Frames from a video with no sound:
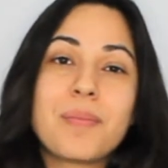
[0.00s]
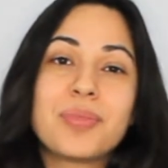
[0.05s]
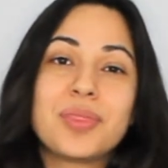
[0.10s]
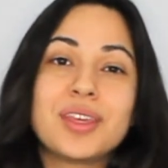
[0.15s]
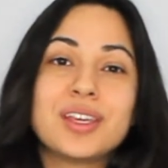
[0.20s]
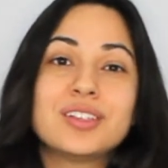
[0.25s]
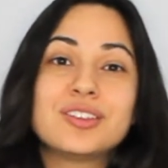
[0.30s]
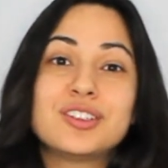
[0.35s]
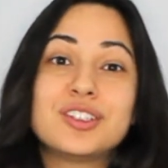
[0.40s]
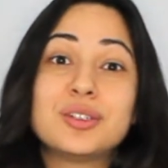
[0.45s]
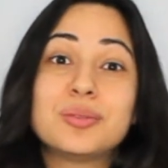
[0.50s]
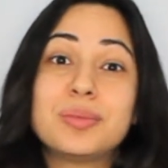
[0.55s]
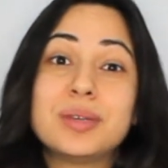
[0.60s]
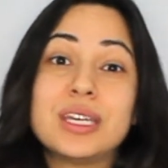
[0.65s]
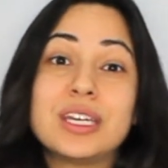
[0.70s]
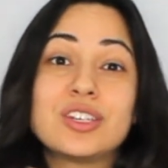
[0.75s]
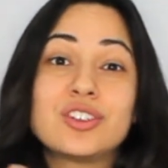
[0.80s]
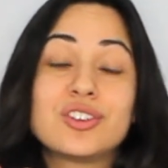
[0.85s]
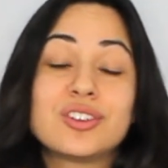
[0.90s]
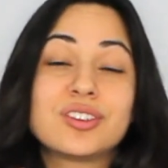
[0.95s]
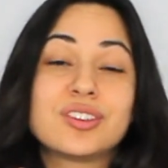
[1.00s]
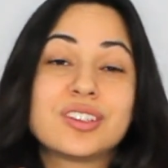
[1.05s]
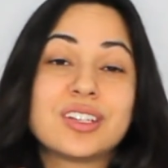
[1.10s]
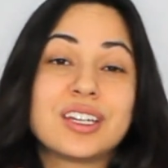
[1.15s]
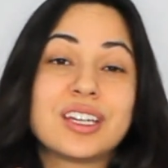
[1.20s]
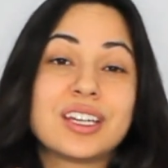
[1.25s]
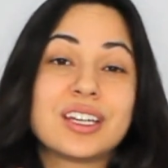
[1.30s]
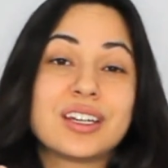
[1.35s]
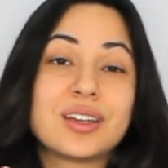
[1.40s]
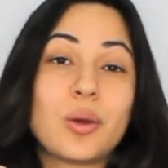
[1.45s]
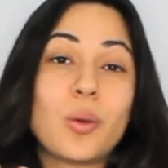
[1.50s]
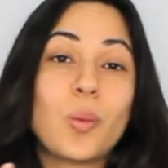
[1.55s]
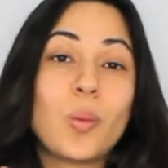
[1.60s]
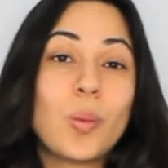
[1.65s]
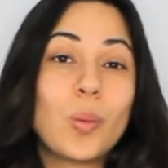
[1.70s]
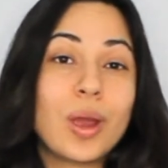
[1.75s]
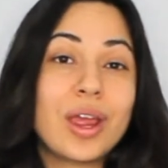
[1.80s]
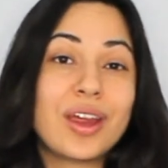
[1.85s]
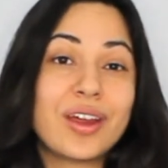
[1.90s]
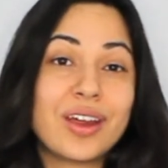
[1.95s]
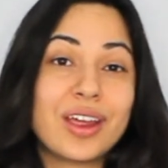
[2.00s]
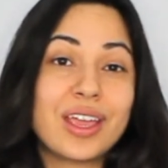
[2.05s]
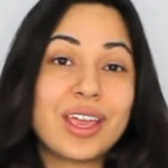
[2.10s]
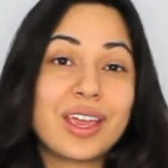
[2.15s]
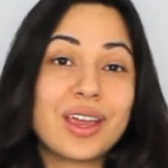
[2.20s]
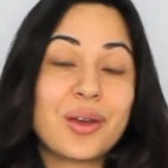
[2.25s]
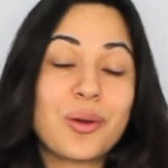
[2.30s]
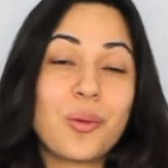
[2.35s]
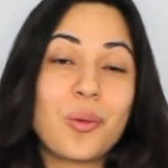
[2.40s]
things you'd be interested in wearing,